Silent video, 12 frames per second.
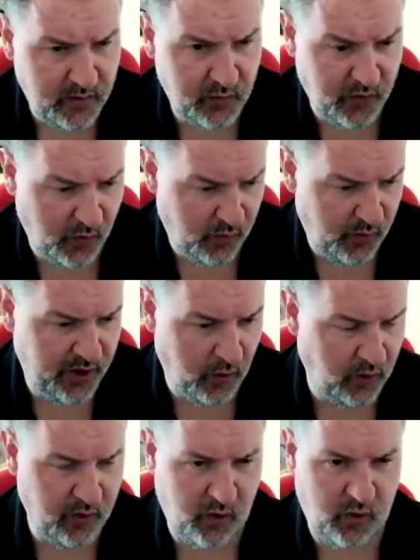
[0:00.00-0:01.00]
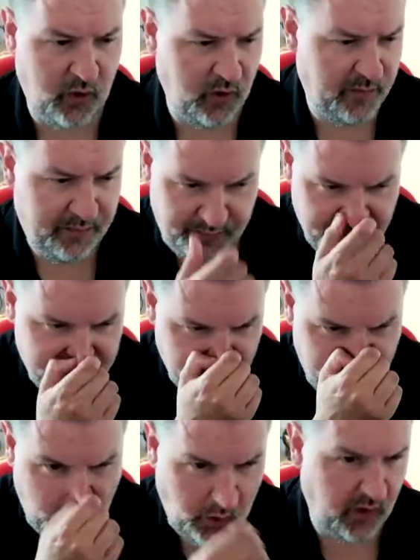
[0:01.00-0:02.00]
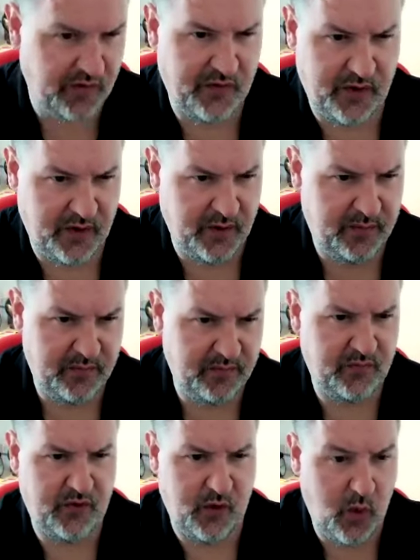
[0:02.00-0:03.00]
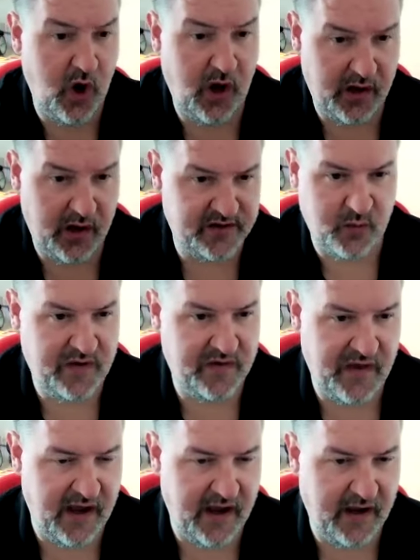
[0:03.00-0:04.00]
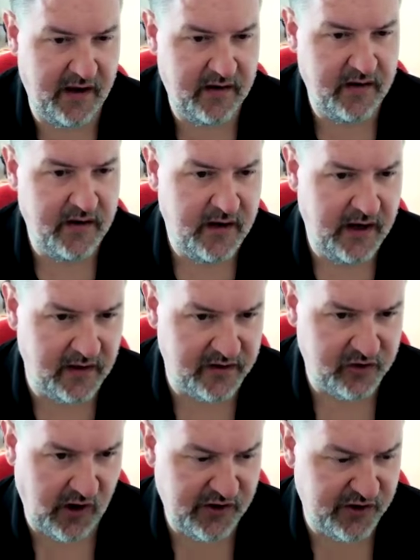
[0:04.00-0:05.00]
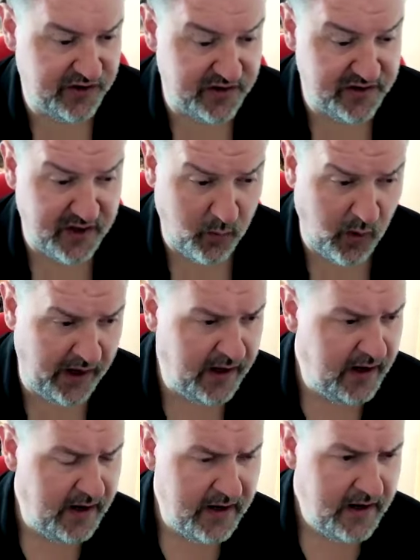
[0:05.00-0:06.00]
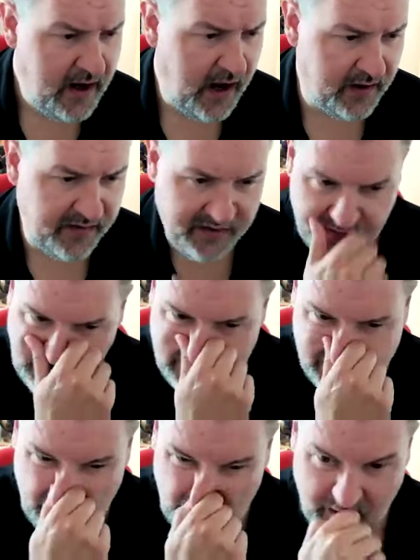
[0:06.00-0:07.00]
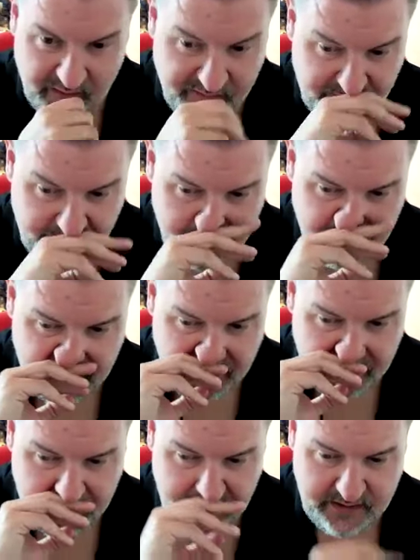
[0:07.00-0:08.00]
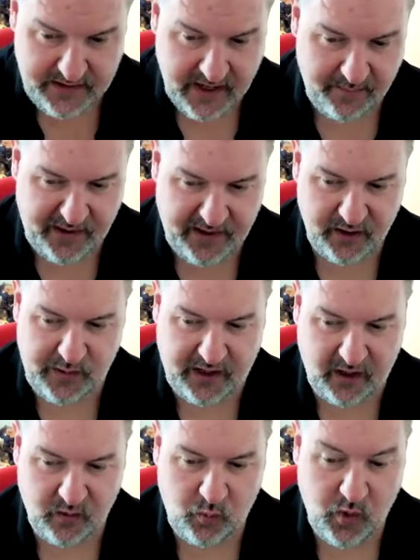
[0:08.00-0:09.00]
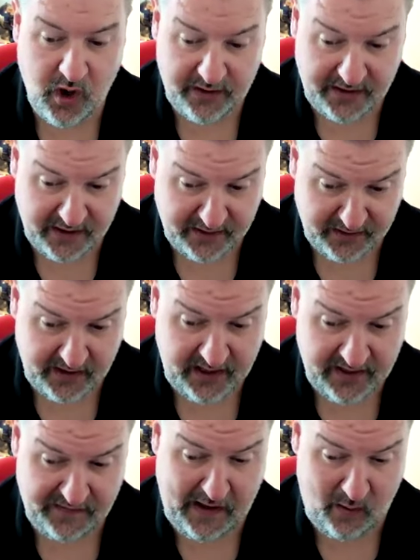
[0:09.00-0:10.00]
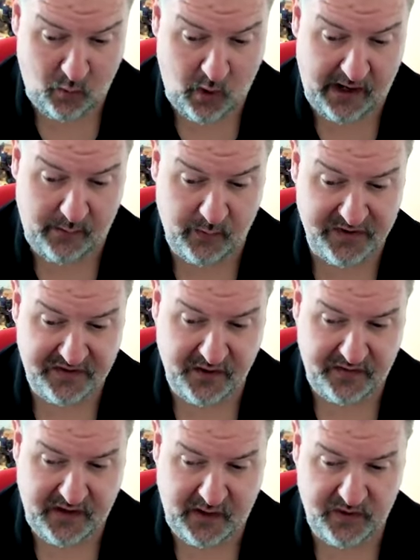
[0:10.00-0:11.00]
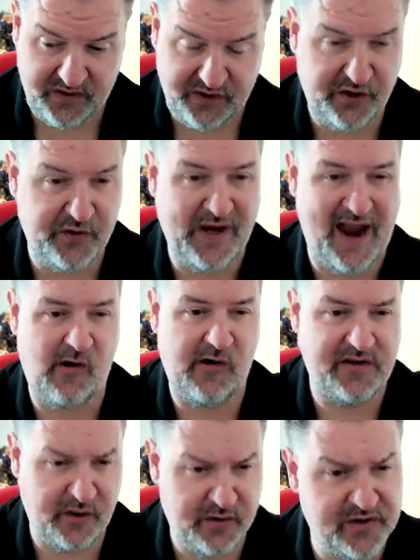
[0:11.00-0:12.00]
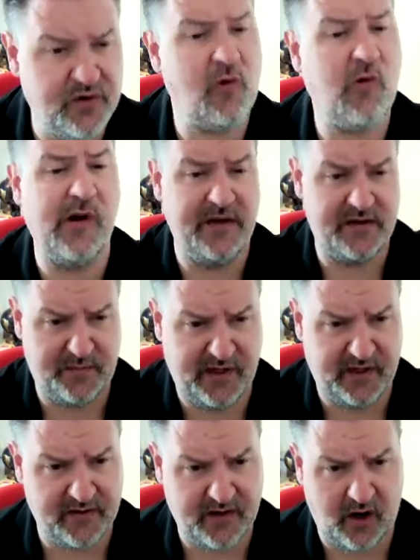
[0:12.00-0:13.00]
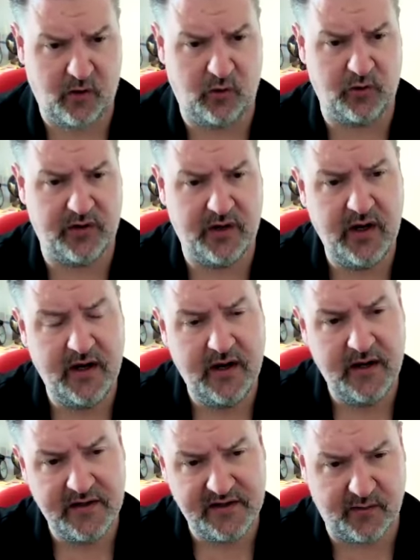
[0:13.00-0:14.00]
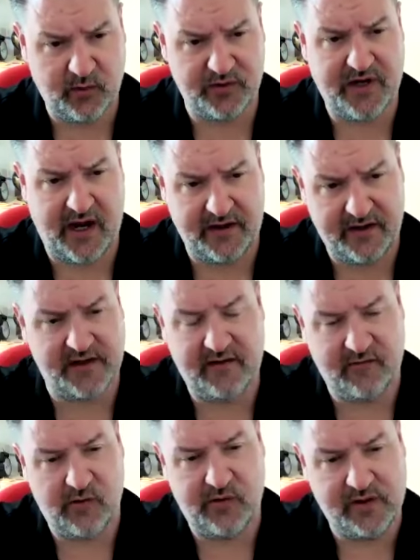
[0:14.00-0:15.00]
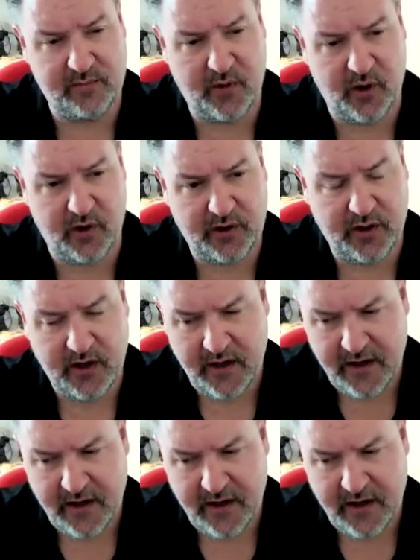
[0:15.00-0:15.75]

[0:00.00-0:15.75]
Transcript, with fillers: the you know or, or support the the words with their illustrations in some way and i think the result of yeah me and louis kind of working in that way was that there were two narrative two stories being told simultaneously through this book.